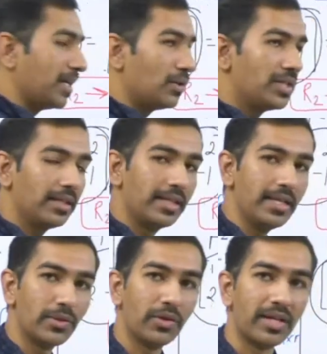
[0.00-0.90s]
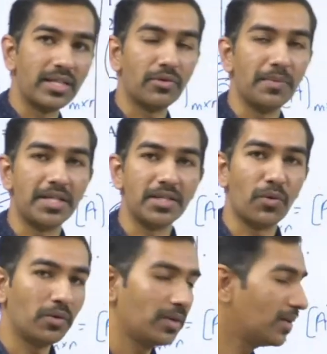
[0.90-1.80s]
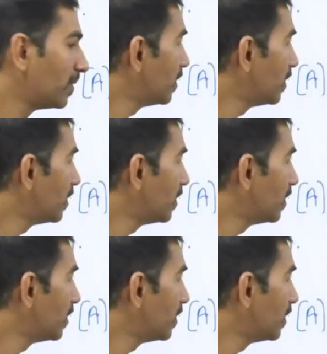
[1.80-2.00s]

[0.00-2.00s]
by using these row transformations, what would we